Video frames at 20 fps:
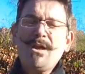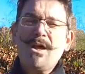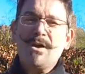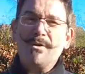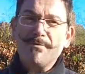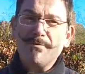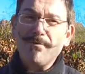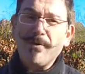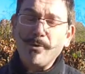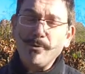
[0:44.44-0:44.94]

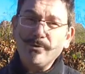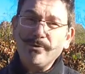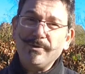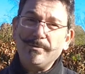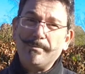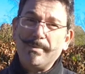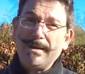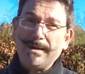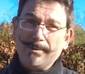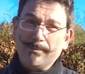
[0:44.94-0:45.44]

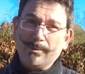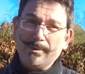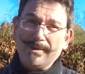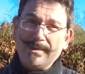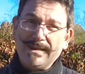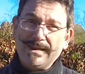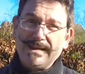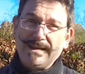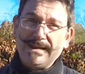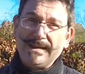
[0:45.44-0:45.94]
folded beam with
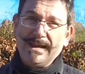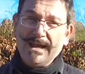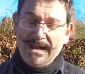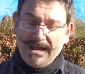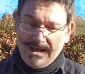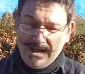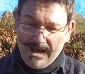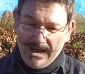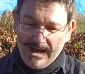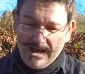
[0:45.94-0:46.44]
a
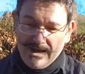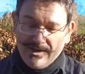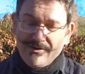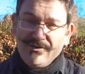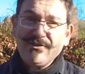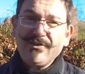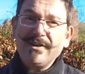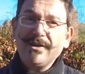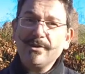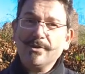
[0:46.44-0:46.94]

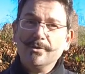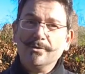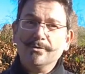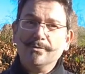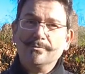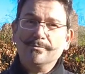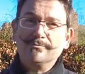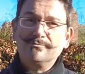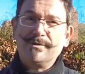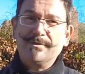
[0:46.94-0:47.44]
single
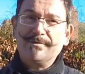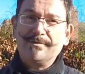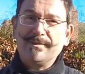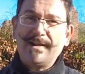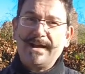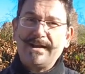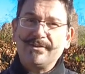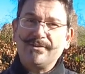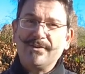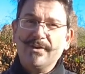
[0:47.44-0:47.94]

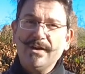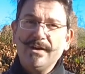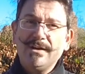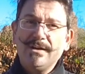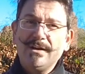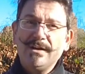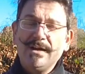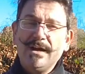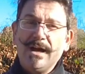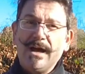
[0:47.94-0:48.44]
reflector
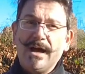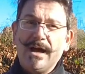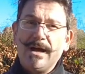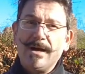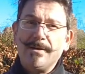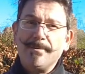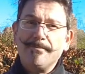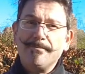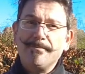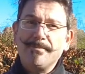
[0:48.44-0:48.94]

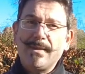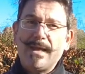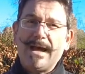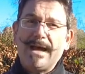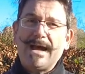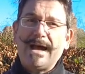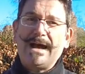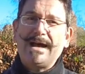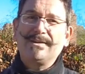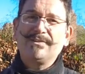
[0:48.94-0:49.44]
and
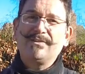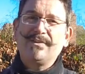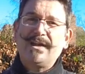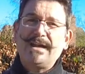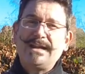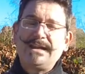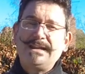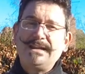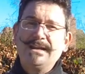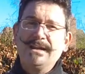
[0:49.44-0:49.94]

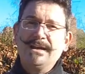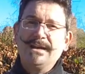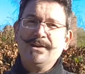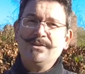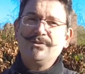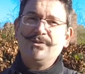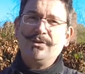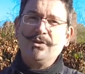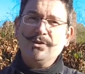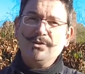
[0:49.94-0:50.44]
a
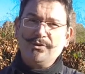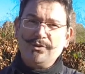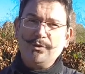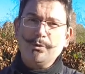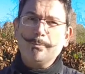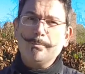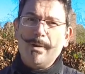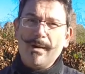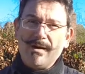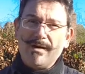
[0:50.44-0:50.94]

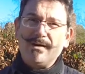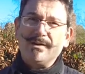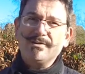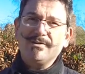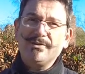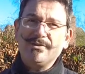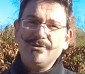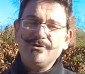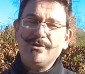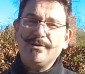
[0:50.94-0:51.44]

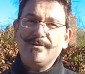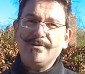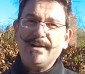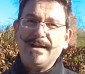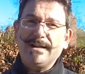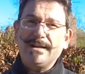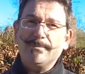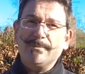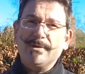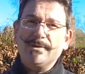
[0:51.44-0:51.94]
two-part driven
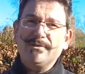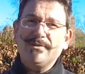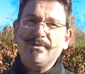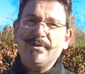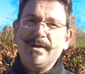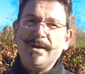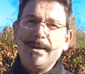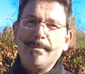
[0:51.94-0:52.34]
element,